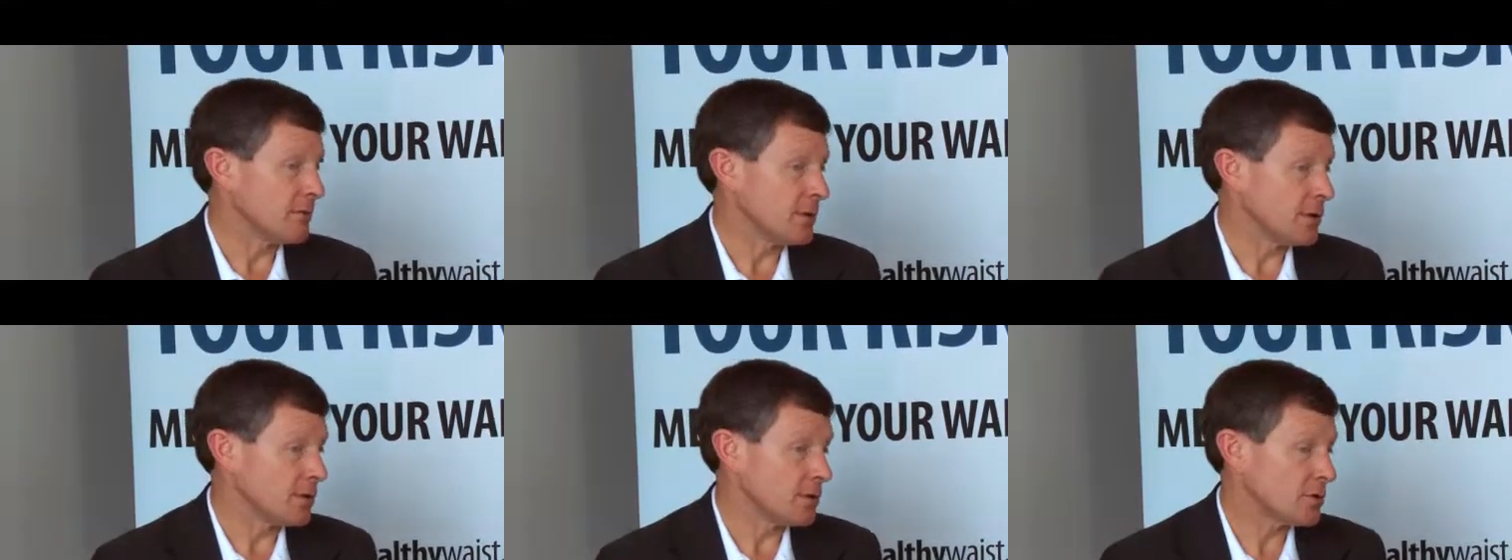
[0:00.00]

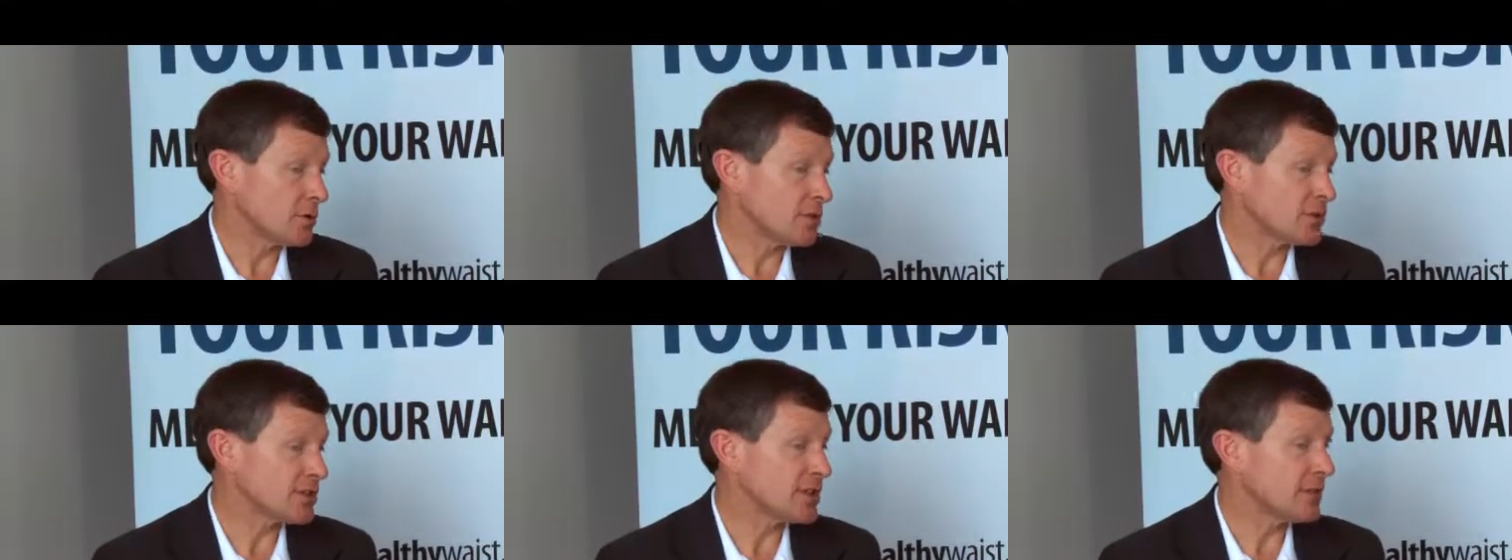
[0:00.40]
their
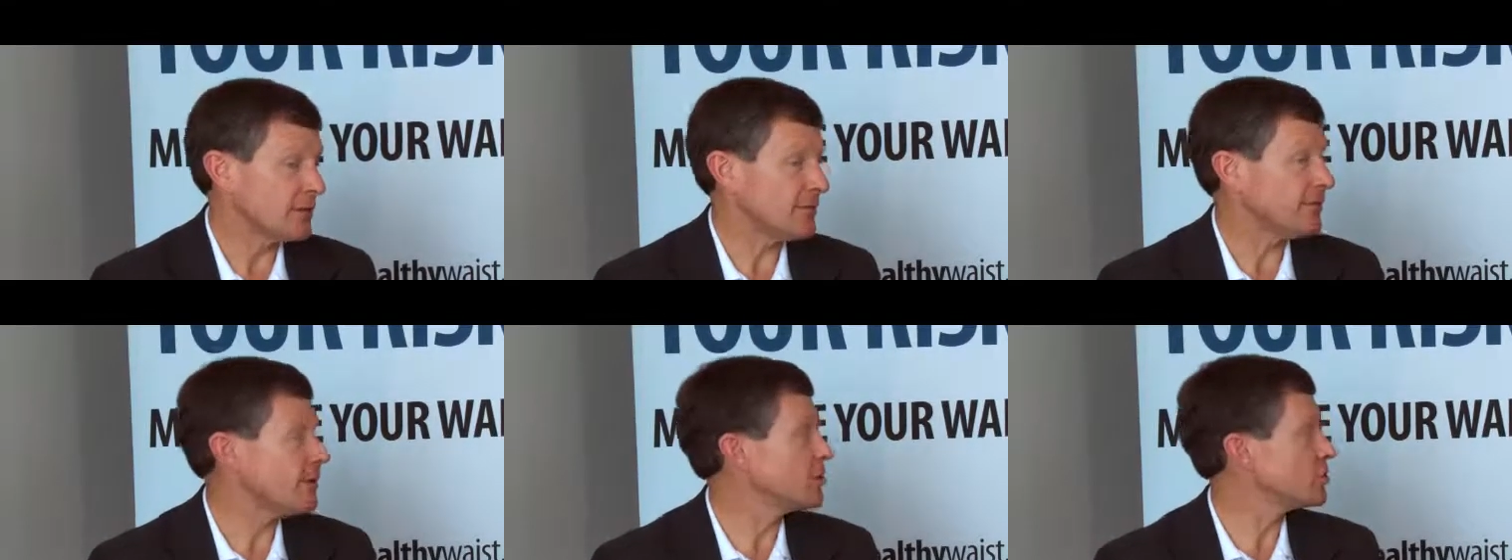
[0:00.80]

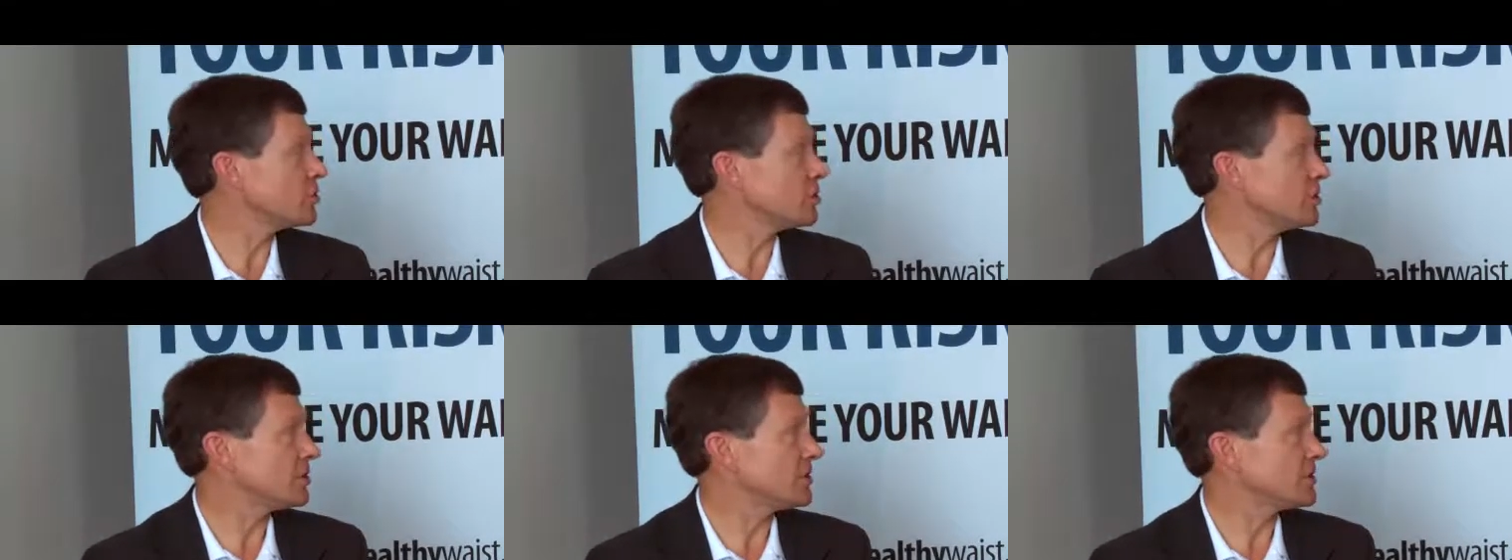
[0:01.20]
cell
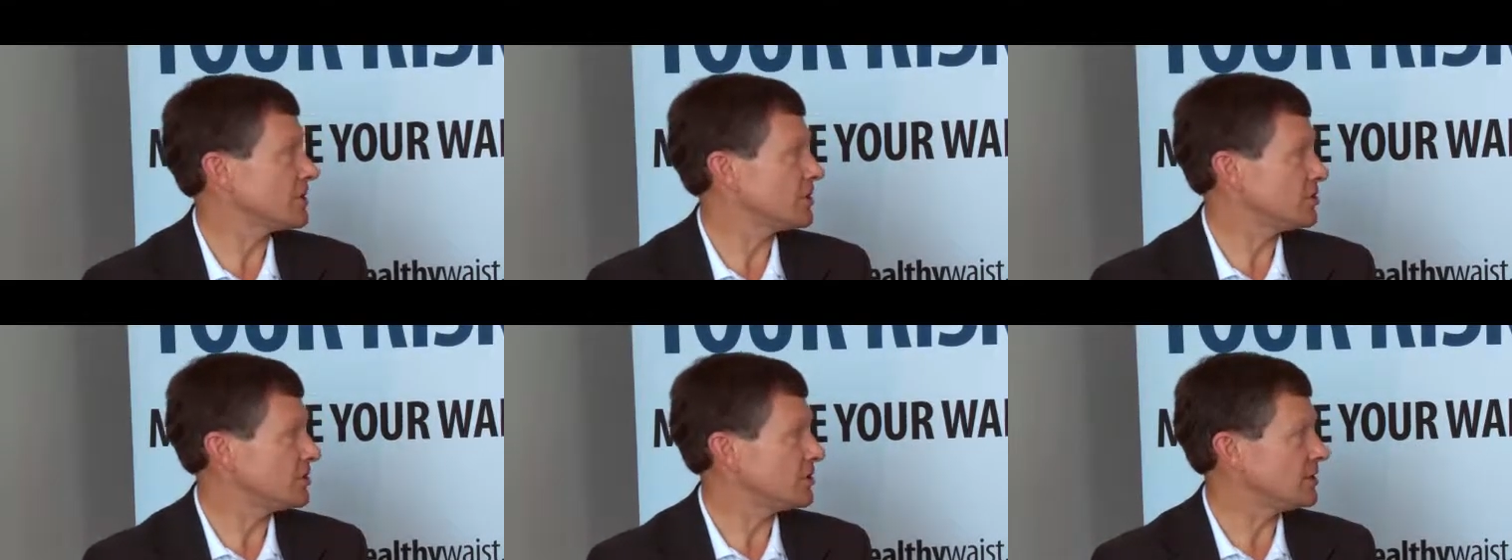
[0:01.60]
function is
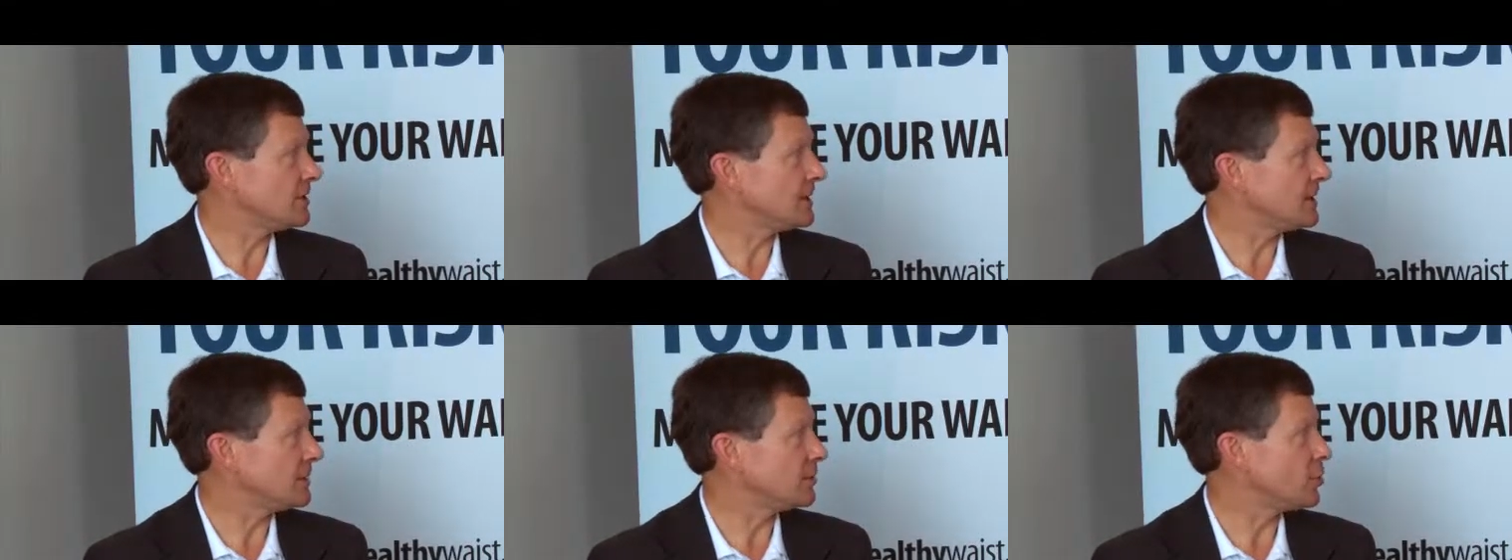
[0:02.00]
such
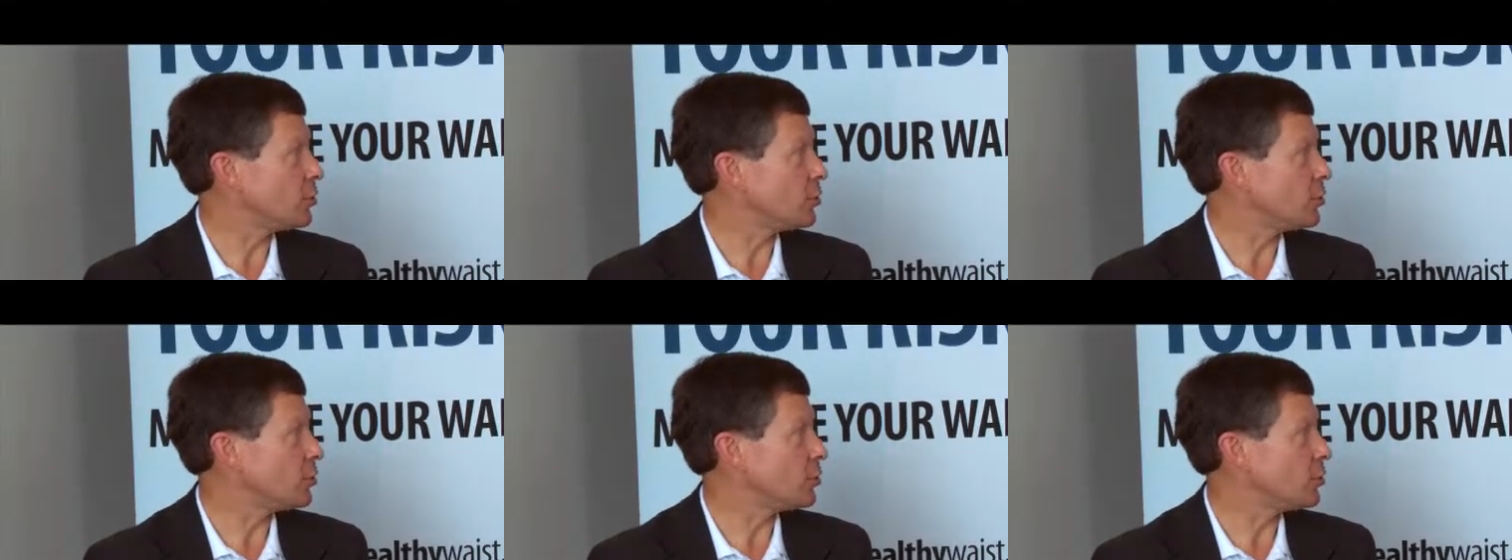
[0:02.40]
that they